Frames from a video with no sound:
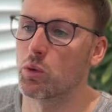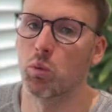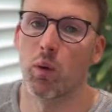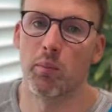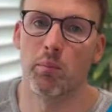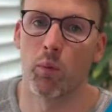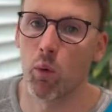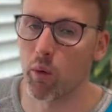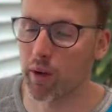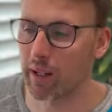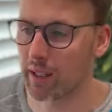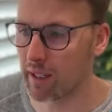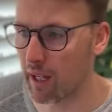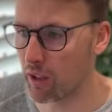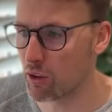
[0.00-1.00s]
do you want more
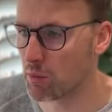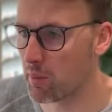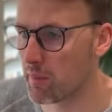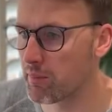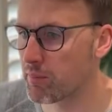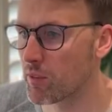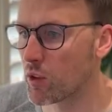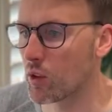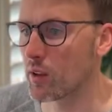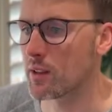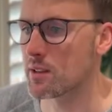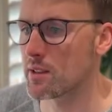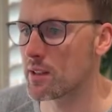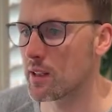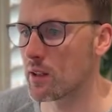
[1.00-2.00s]
engagement? You
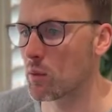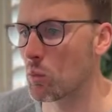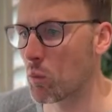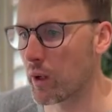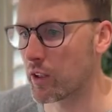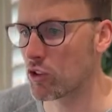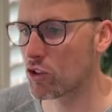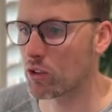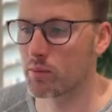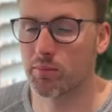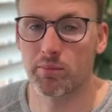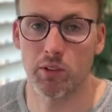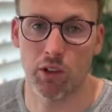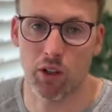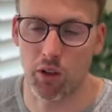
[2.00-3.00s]
can see which,
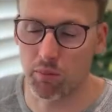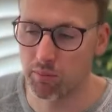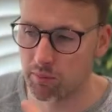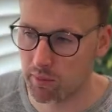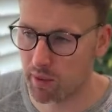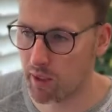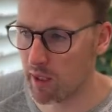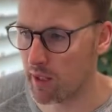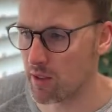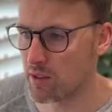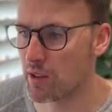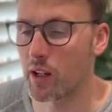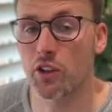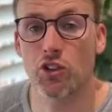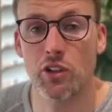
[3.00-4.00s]
you know,
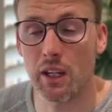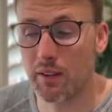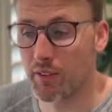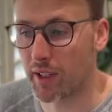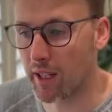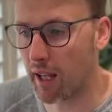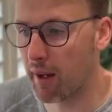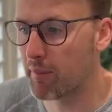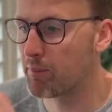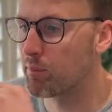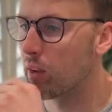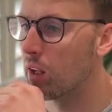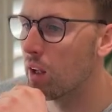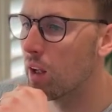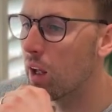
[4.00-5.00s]
is achieving that.
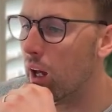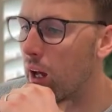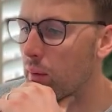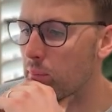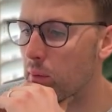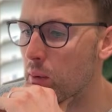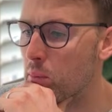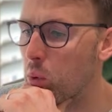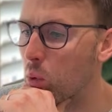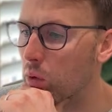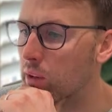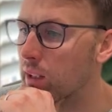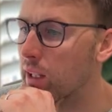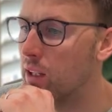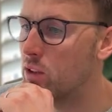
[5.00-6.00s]
Um,
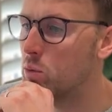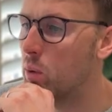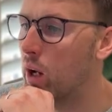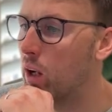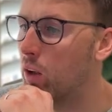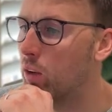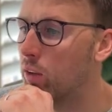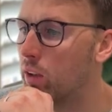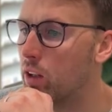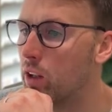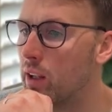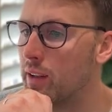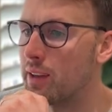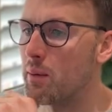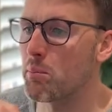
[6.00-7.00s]
importantly as well,
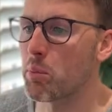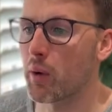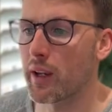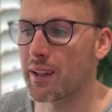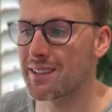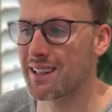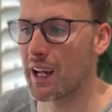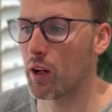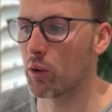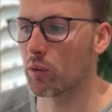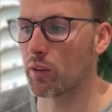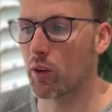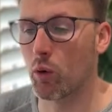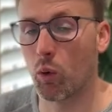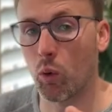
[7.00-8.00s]
it then breaks
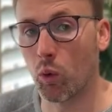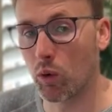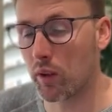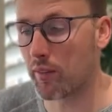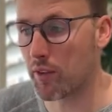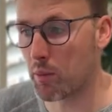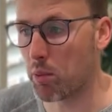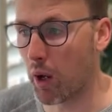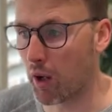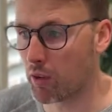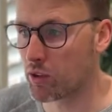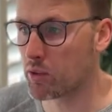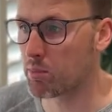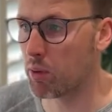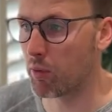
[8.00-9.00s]
down all of the
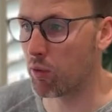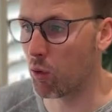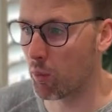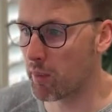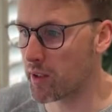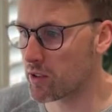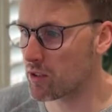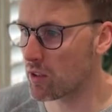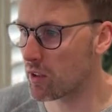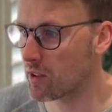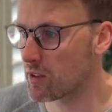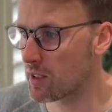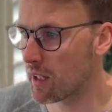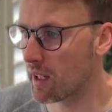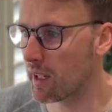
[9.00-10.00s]
post performance. You
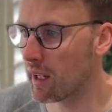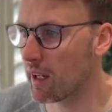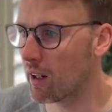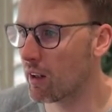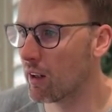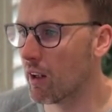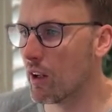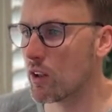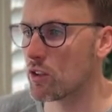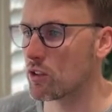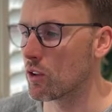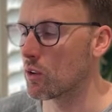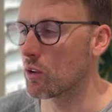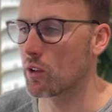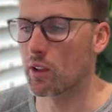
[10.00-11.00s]
can see it here.
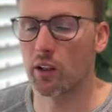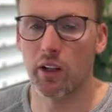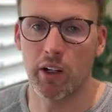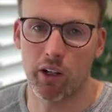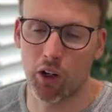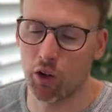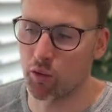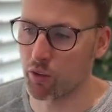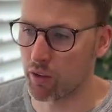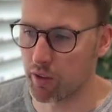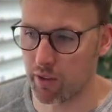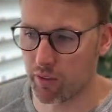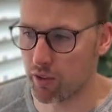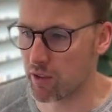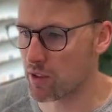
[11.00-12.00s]
So you can look over
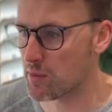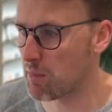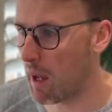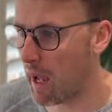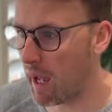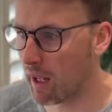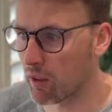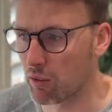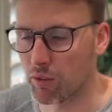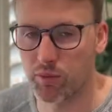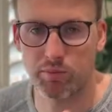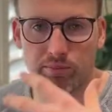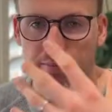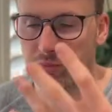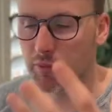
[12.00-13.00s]
a different span of